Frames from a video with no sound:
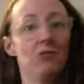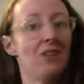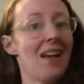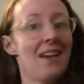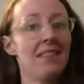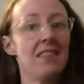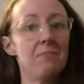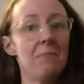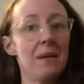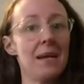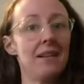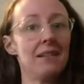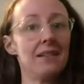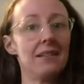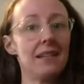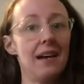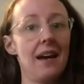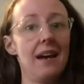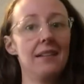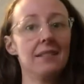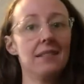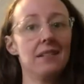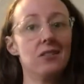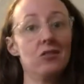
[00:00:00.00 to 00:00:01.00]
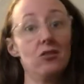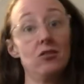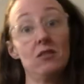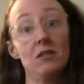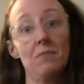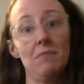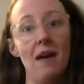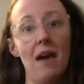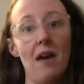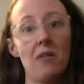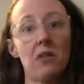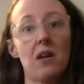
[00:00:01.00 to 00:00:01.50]
not the band size, because there's some
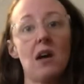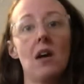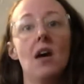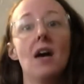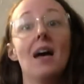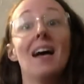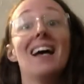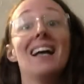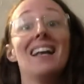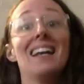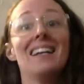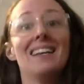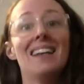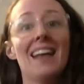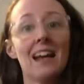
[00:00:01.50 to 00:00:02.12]
math.